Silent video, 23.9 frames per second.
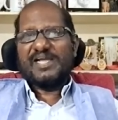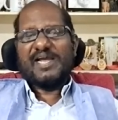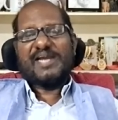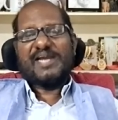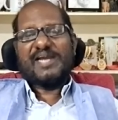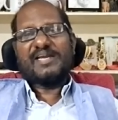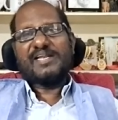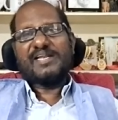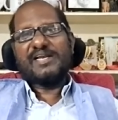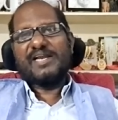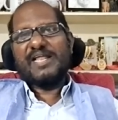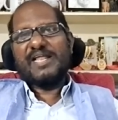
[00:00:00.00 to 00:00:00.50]

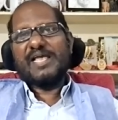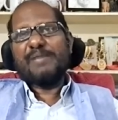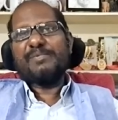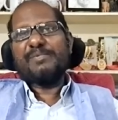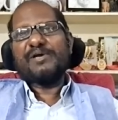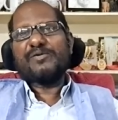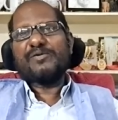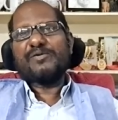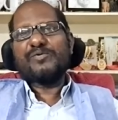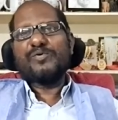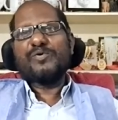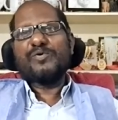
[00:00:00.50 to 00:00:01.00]
And
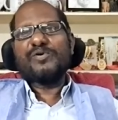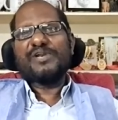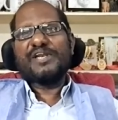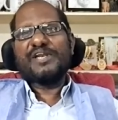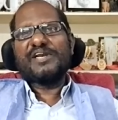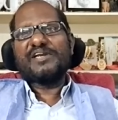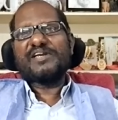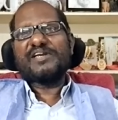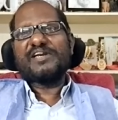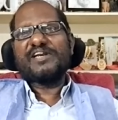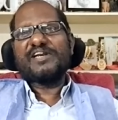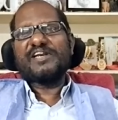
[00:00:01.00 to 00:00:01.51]

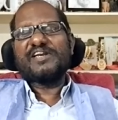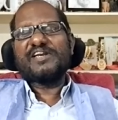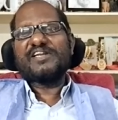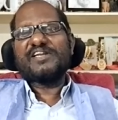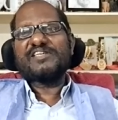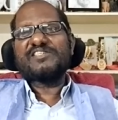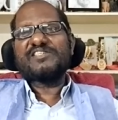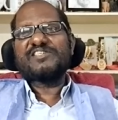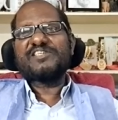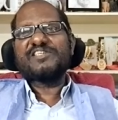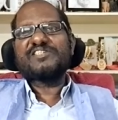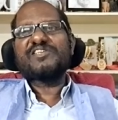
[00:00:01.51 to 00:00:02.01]
labor-oriented
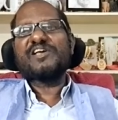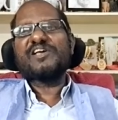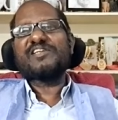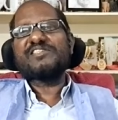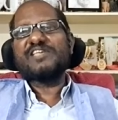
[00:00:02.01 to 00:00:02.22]
industries